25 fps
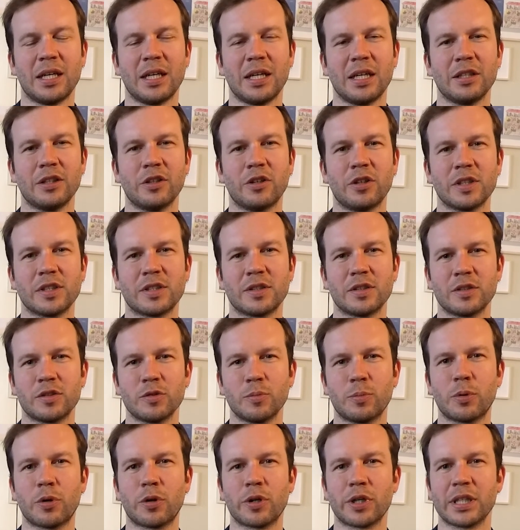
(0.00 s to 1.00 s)
and also
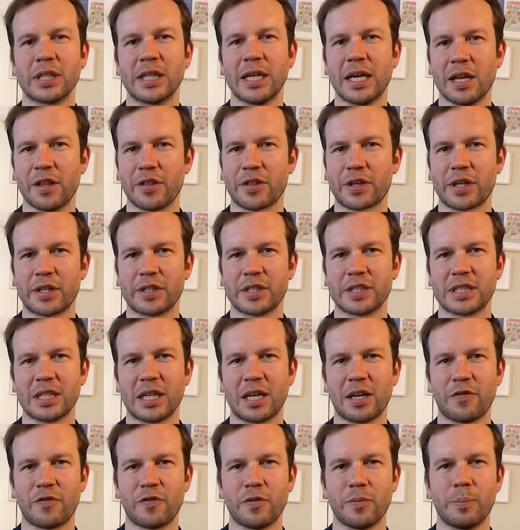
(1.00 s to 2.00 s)
supporting healthcare
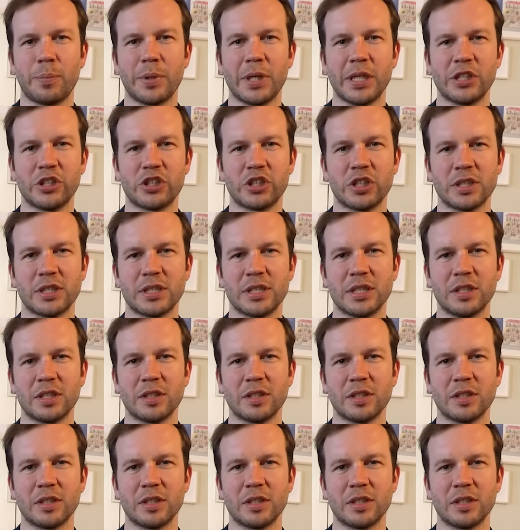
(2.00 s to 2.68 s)
staff and patients